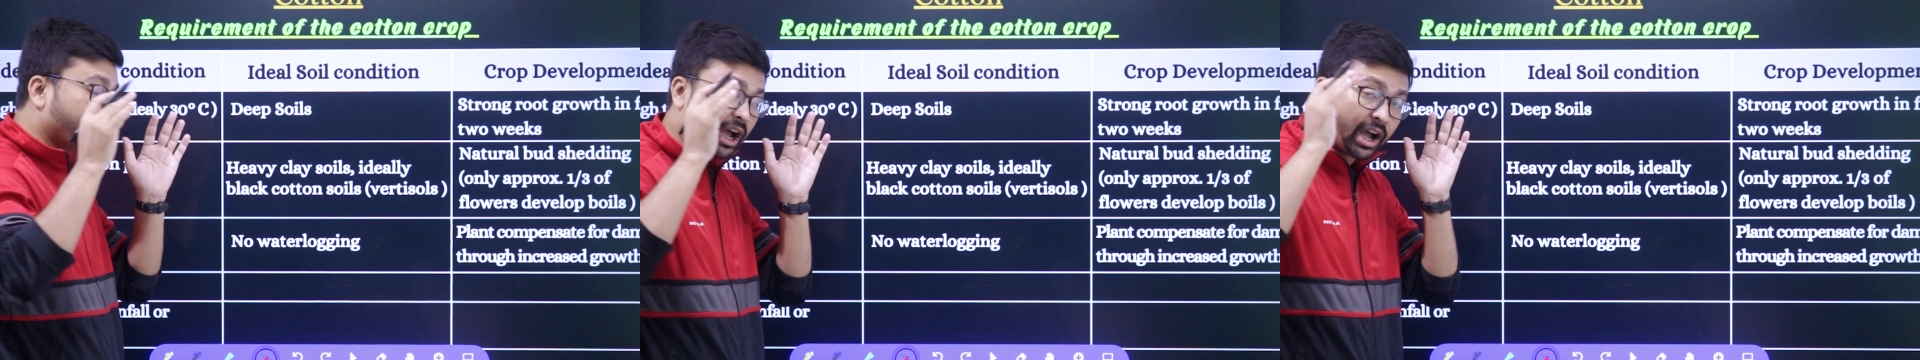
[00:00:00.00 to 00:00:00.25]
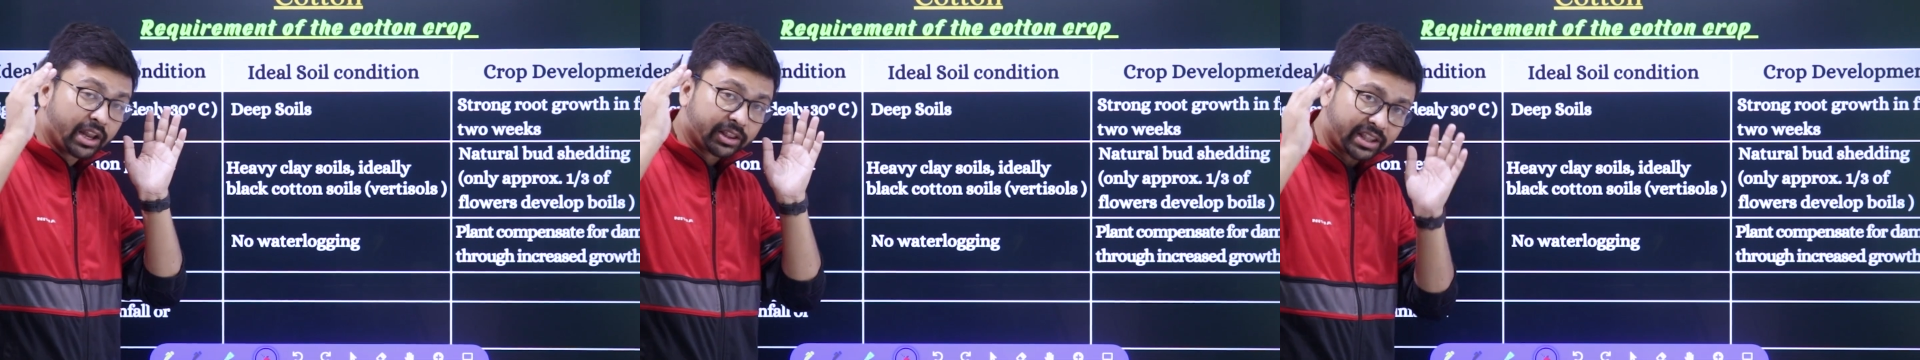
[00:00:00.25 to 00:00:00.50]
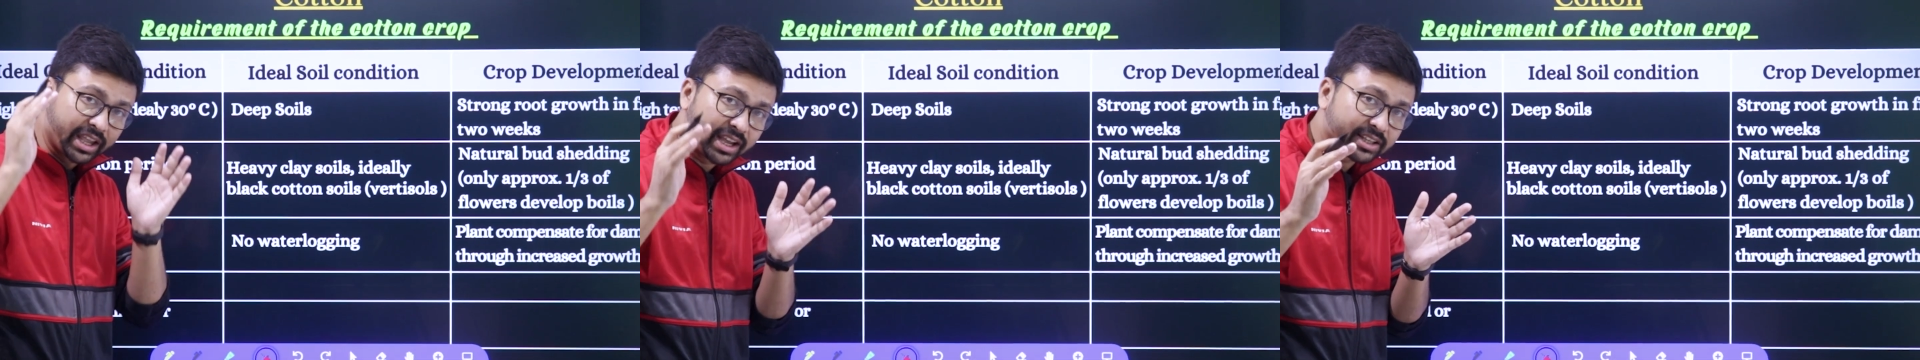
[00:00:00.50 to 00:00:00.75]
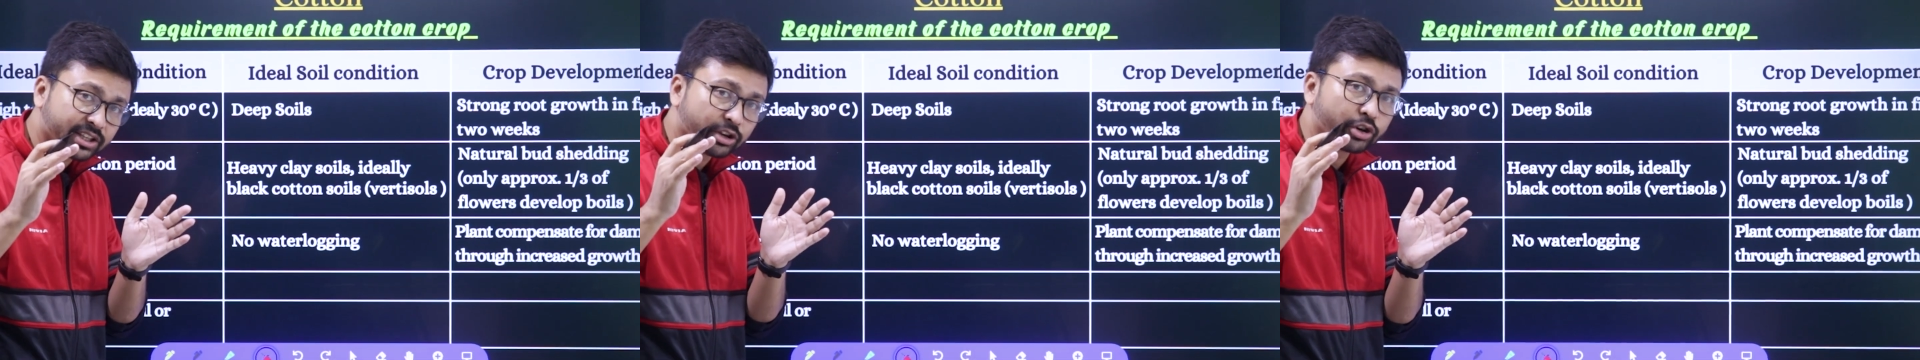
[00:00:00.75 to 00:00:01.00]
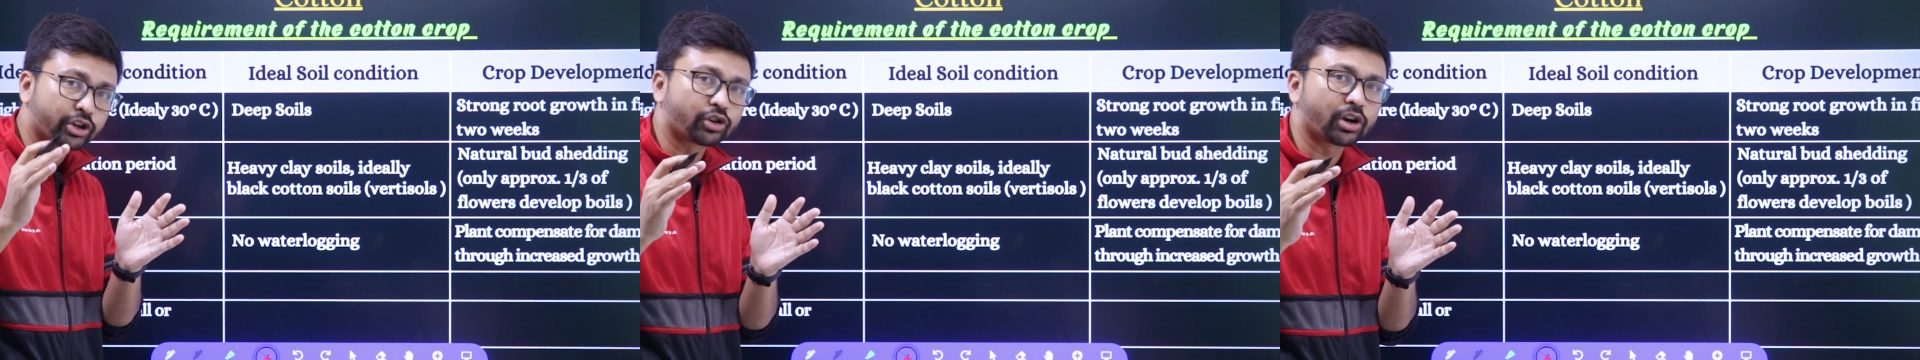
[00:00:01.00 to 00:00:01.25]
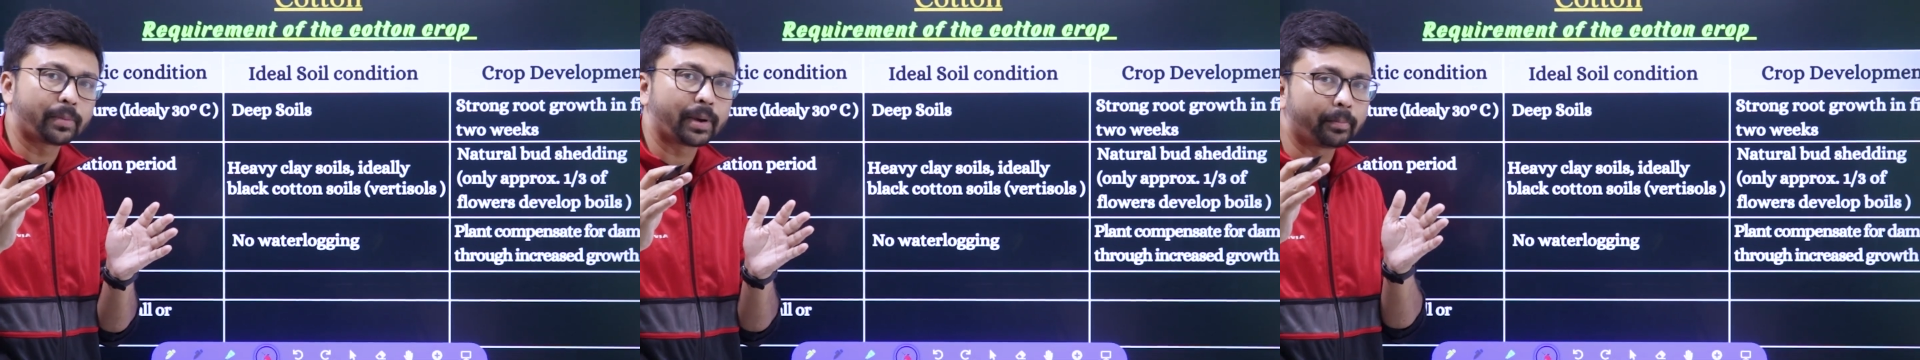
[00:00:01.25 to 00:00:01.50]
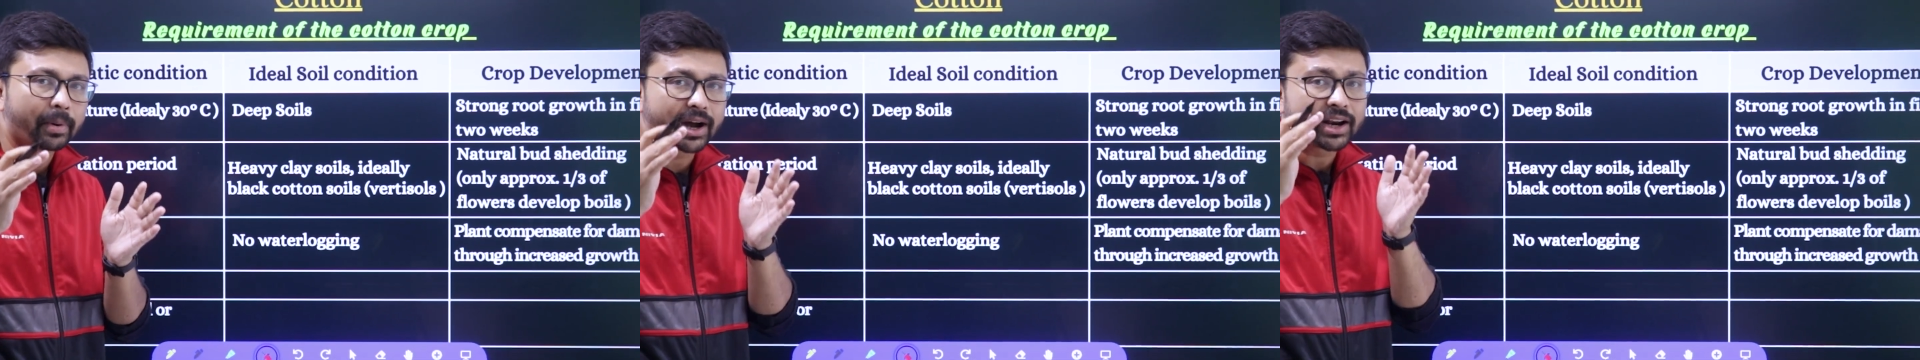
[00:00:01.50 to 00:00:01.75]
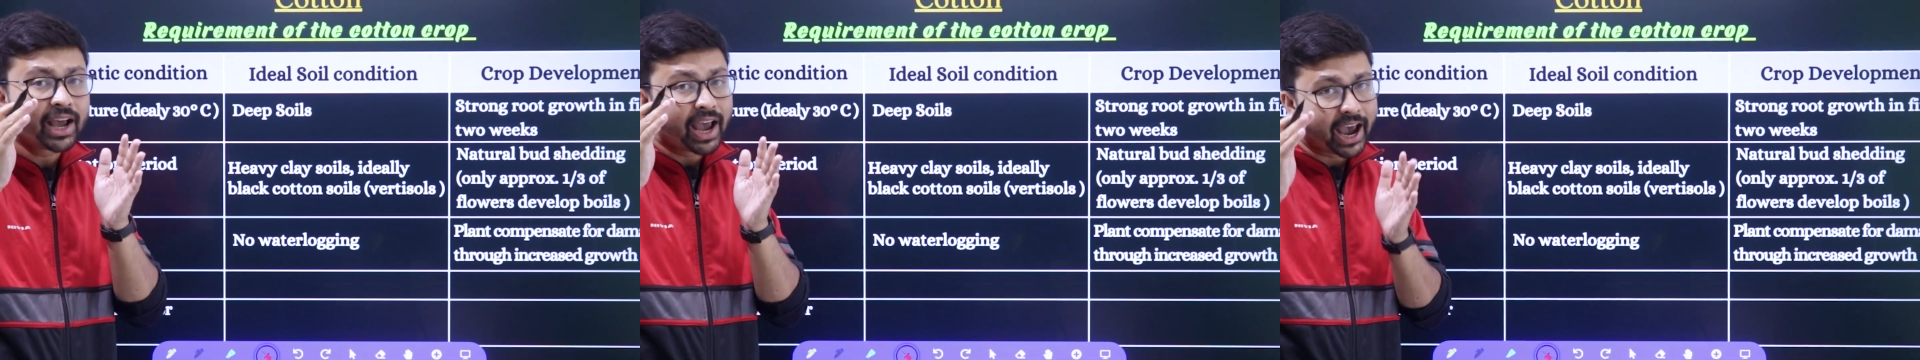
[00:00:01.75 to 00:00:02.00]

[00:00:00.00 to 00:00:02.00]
the things you need to remember